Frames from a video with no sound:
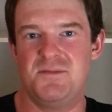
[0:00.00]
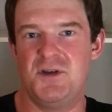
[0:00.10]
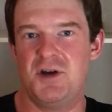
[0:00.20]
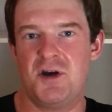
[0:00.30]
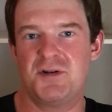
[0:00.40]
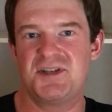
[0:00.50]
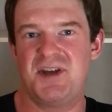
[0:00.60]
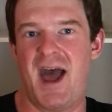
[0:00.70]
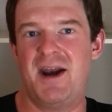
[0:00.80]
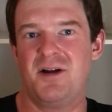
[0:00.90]
you know,
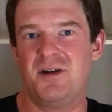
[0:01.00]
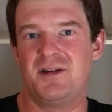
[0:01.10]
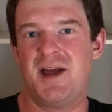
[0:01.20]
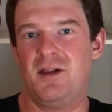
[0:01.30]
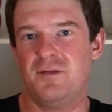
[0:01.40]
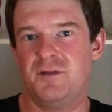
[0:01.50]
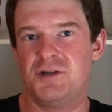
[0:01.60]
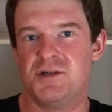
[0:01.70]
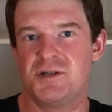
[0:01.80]
static on a television